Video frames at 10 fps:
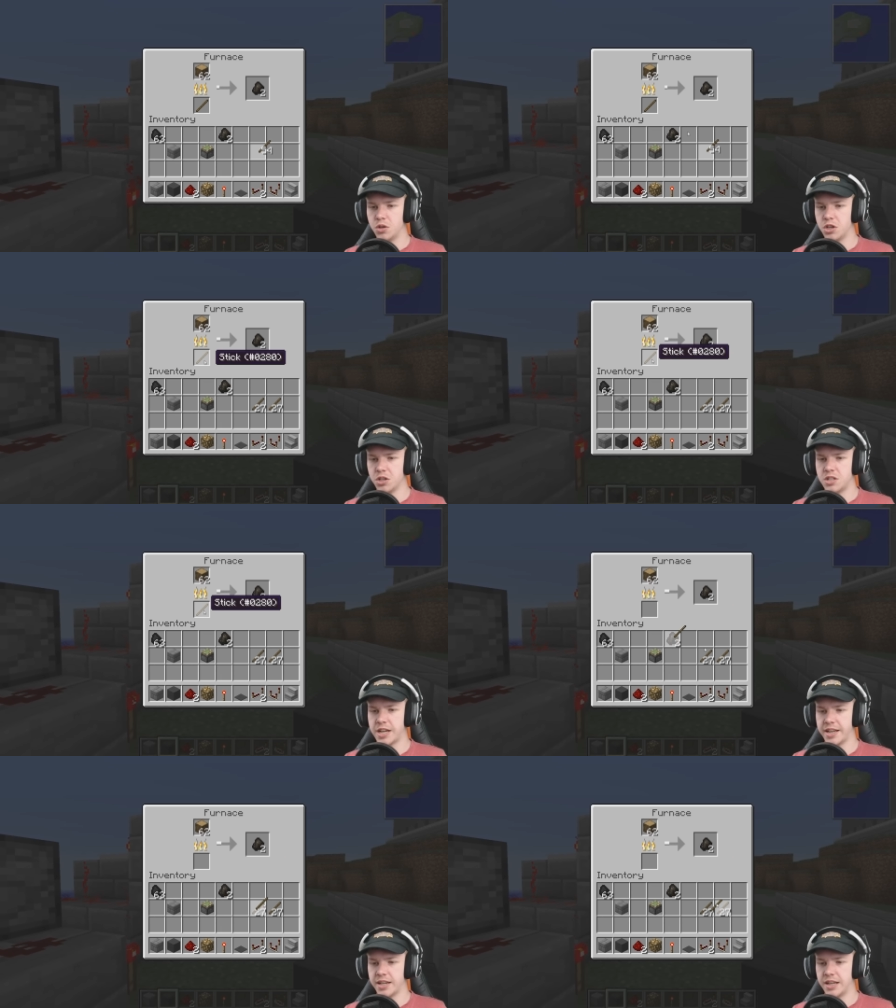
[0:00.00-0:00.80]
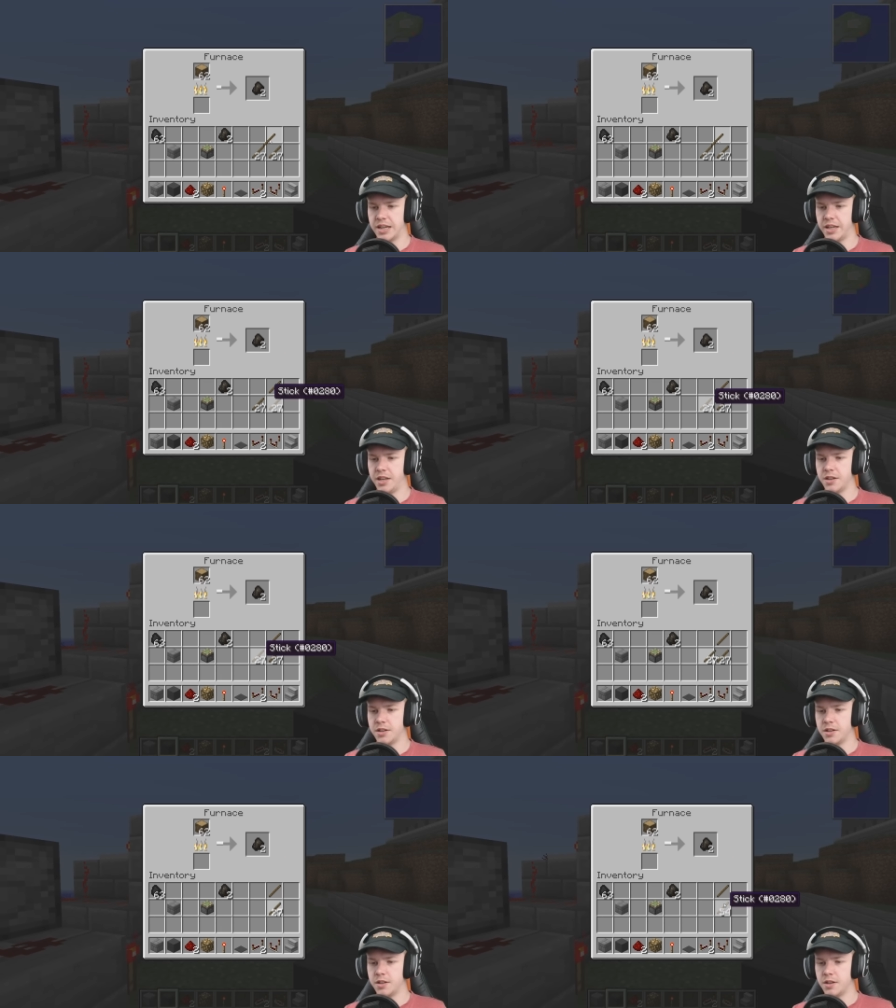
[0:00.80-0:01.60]
could technically...
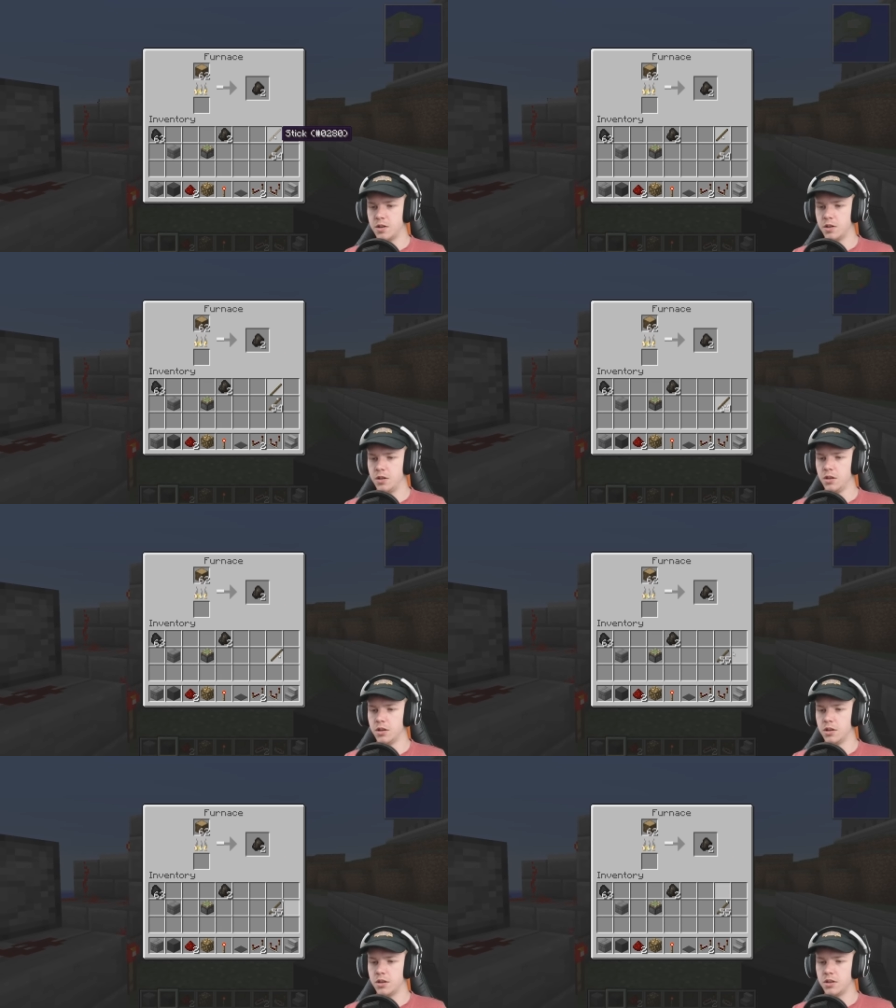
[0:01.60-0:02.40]
Ugh,